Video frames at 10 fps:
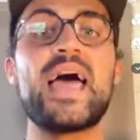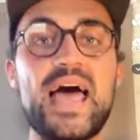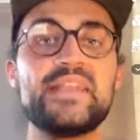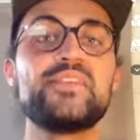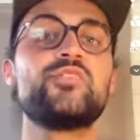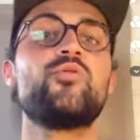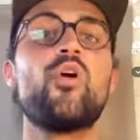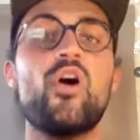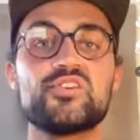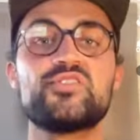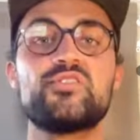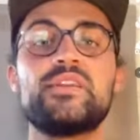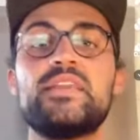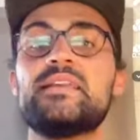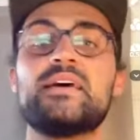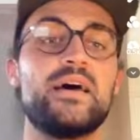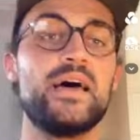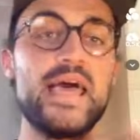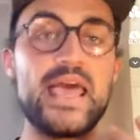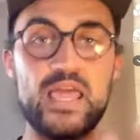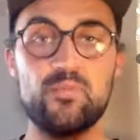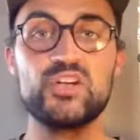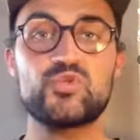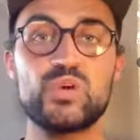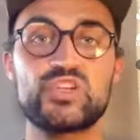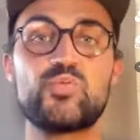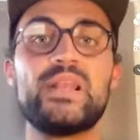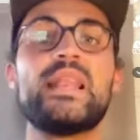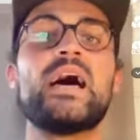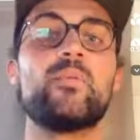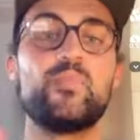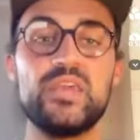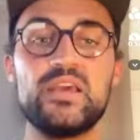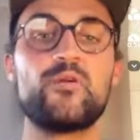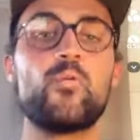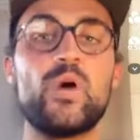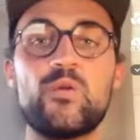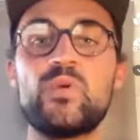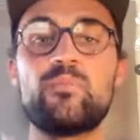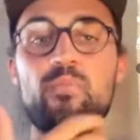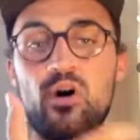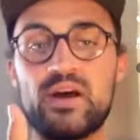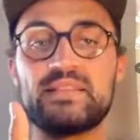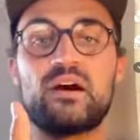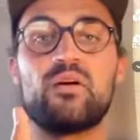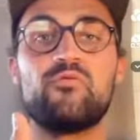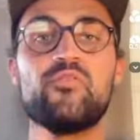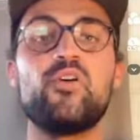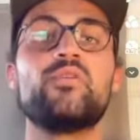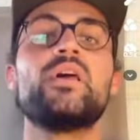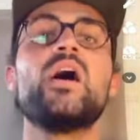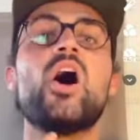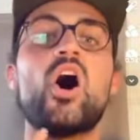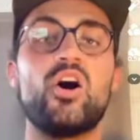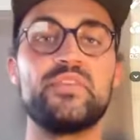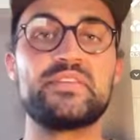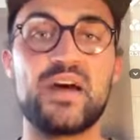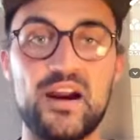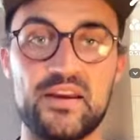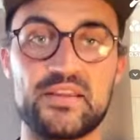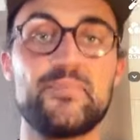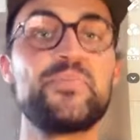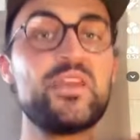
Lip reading: and you also need an image which will appear when we point our phone on the target.